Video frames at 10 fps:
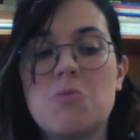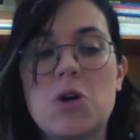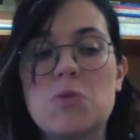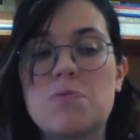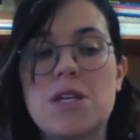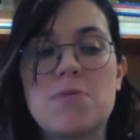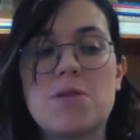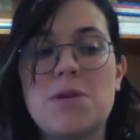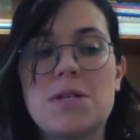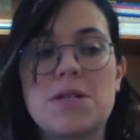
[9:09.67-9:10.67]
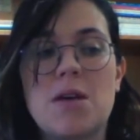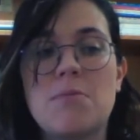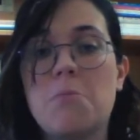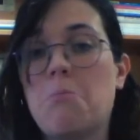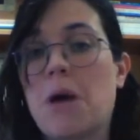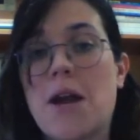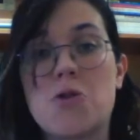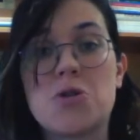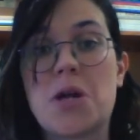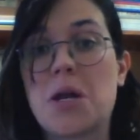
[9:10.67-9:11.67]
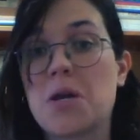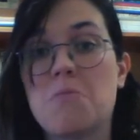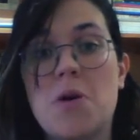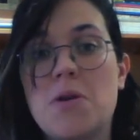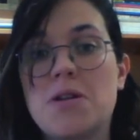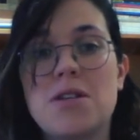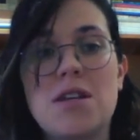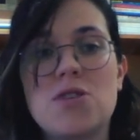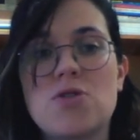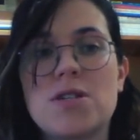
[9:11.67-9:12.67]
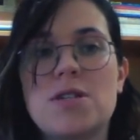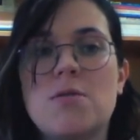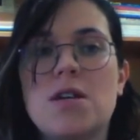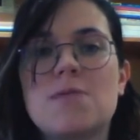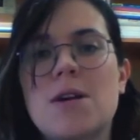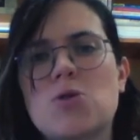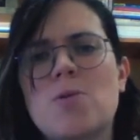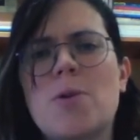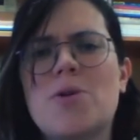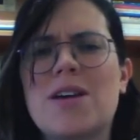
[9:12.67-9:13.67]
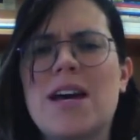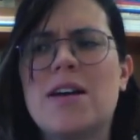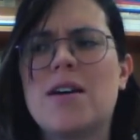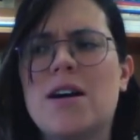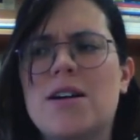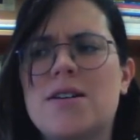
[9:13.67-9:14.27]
there seems to be some minor genetic component to interest, especially when we look at,